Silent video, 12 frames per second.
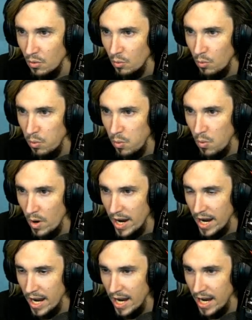
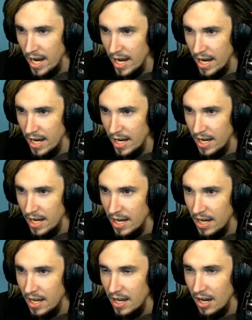Whee!
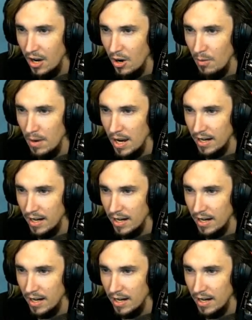Oh my